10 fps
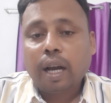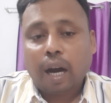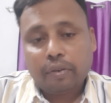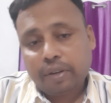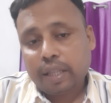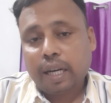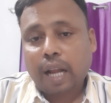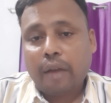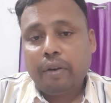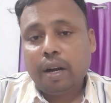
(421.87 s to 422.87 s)
After that,
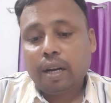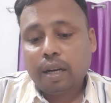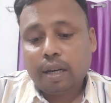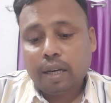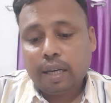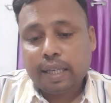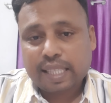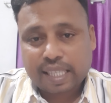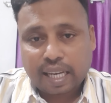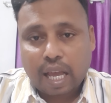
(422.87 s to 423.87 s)
I will
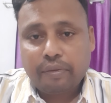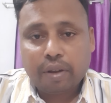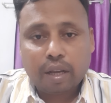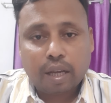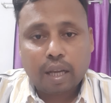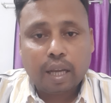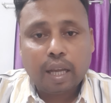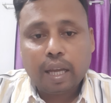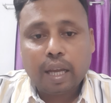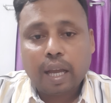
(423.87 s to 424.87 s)
describe
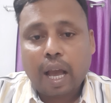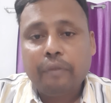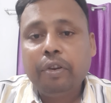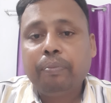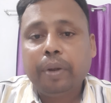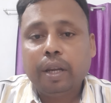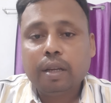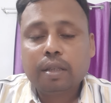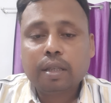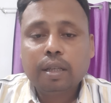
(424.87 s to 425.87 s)
every
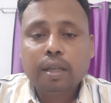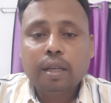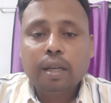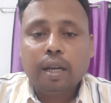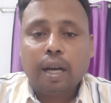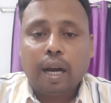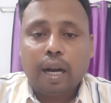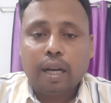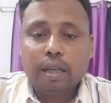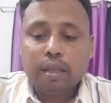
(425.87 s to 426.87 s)
period
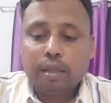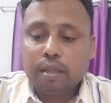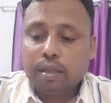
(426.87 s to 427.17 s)
and